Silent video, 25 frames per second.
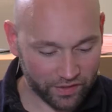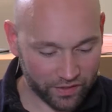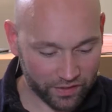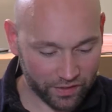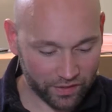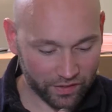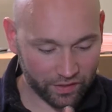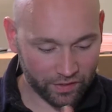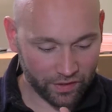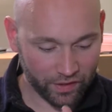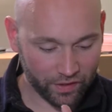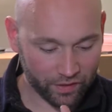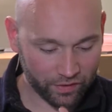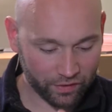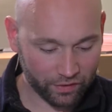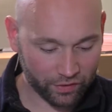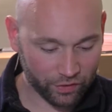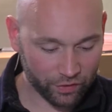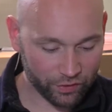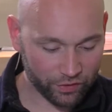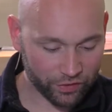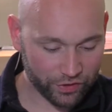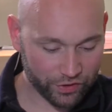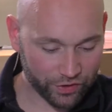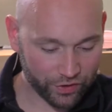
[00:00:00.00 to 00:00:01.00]
in
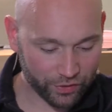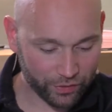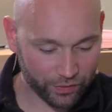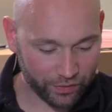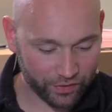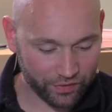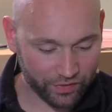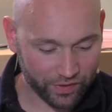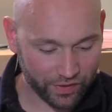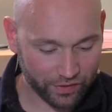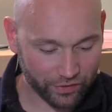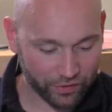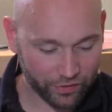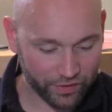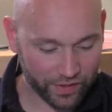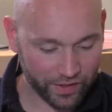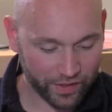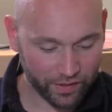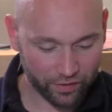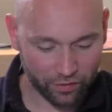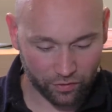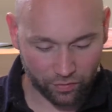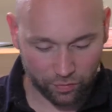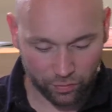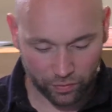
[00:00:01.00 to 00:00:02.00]
your show is that you
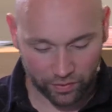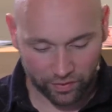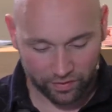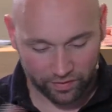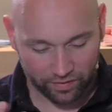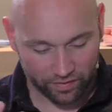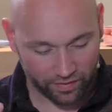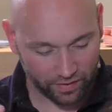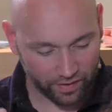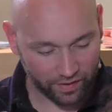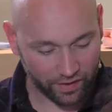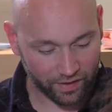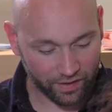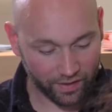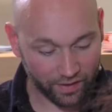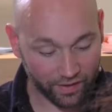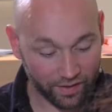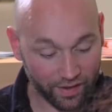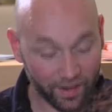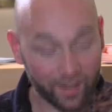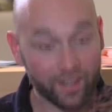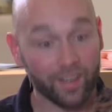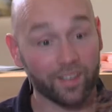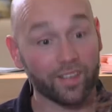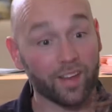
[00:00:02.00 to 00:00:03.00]
dance with
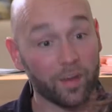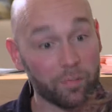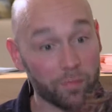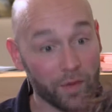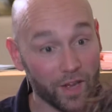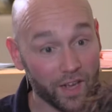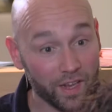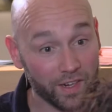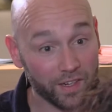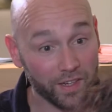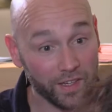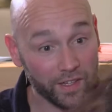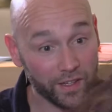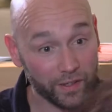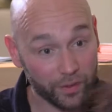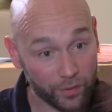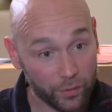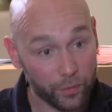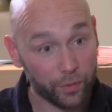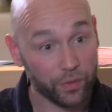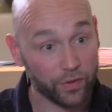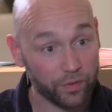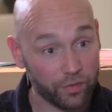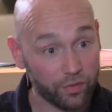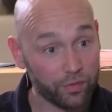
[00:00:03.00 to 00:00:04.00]
Anat Amrani,
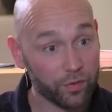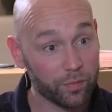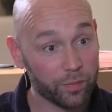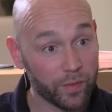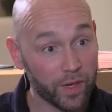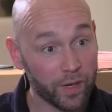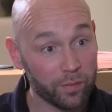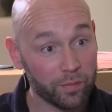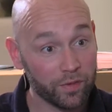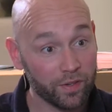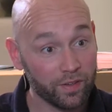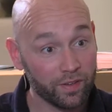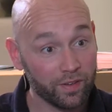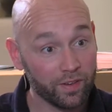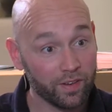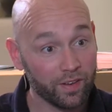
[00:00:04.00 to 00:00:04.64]
who is from Yemen.